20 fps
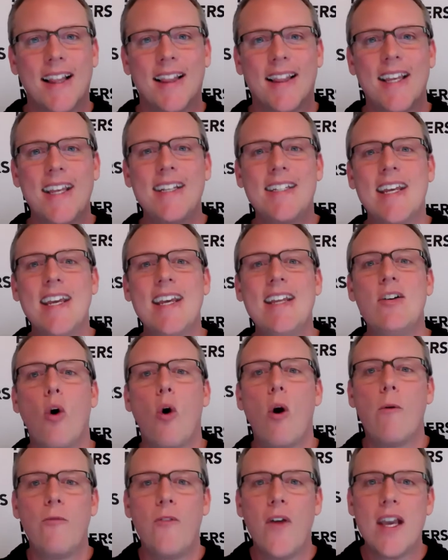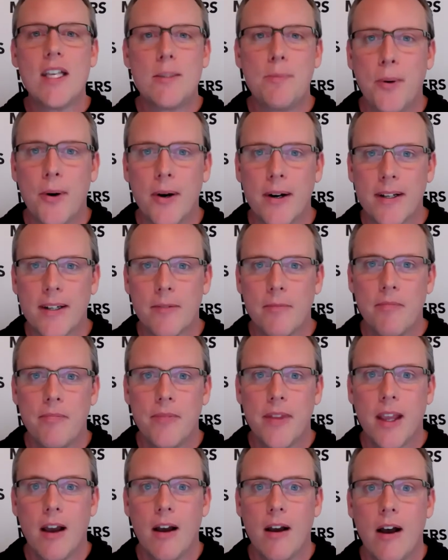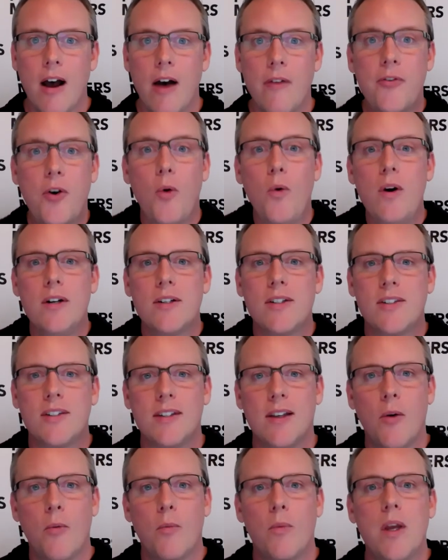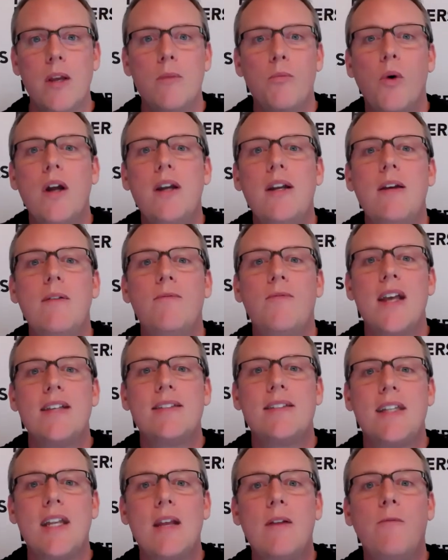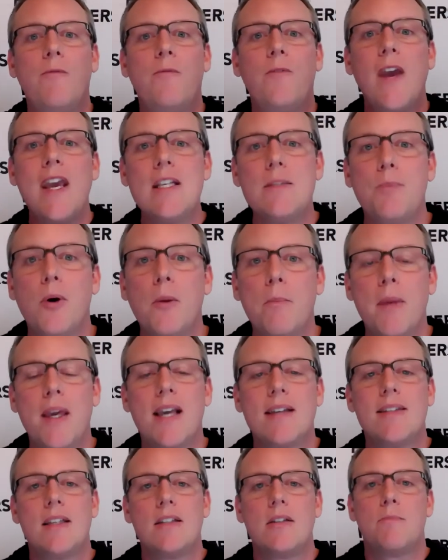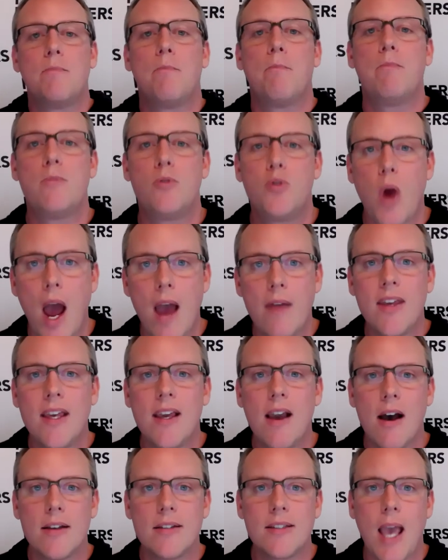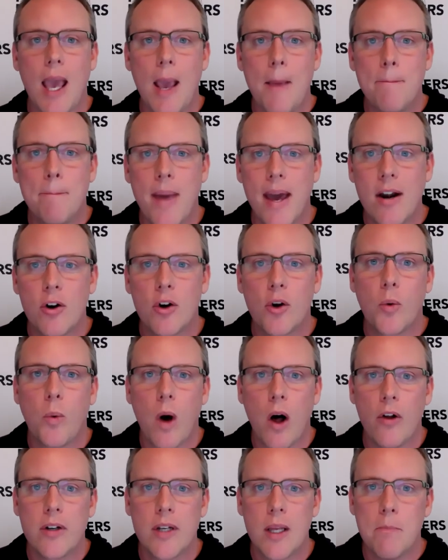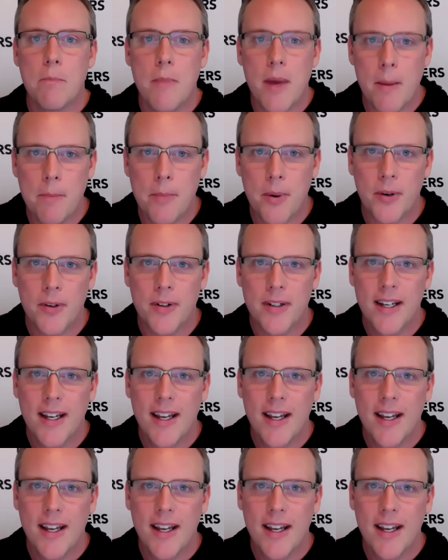LinkedIn or Facebook? Of course, we'd want to invest in Facebook because it's driving us a better quality member.